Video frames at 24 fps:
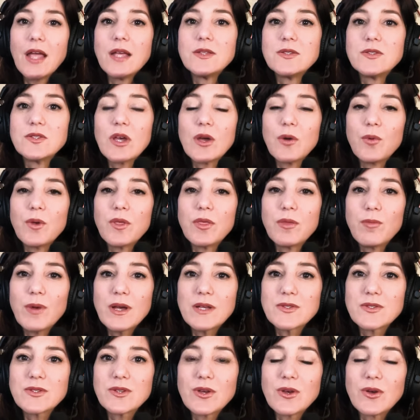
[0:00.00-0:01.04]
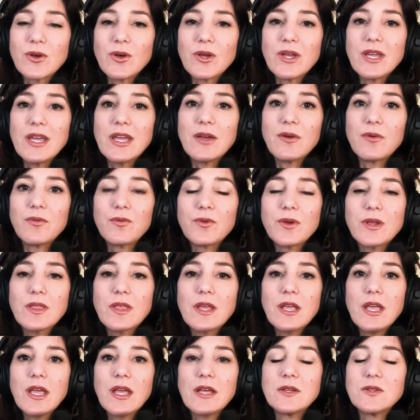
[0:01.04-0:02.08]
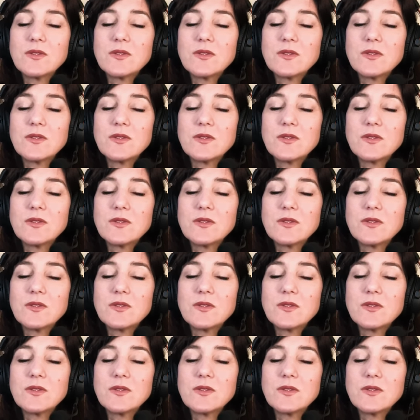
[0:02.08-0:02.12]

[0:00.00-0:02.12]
And so with muscle, it really